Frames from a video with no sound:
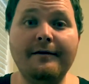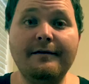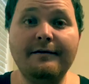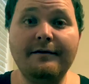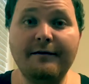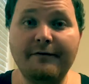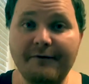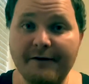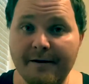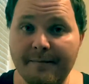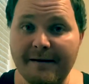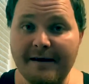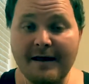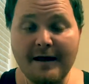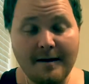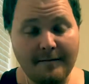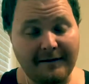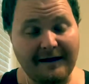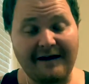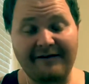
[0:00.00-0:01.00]
You feel me?
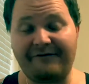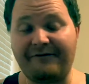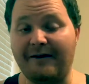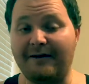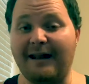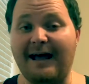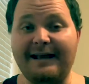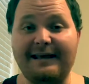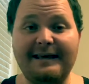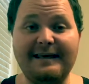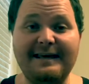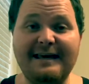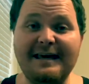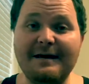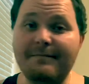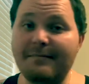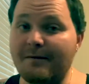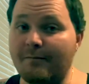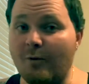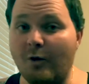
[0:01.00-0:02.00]
But I felt like he
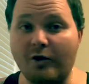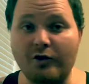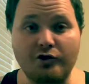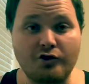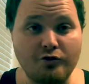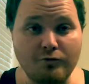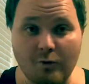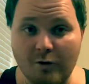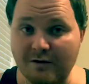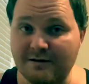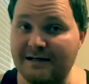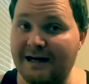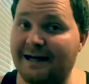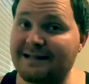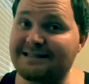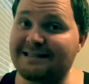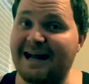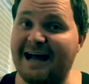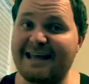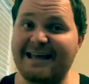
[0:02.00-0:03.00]
hit me one or two more
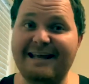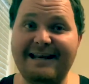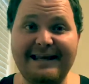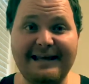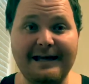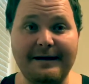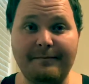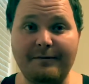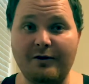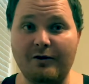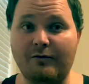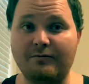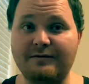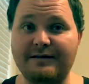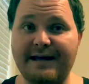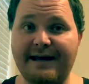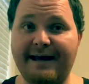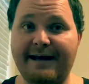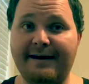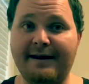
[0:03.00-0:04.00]
times than I hit him. You know what I'm
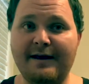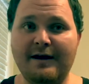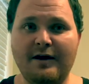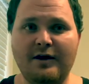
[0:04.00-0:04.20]
saying?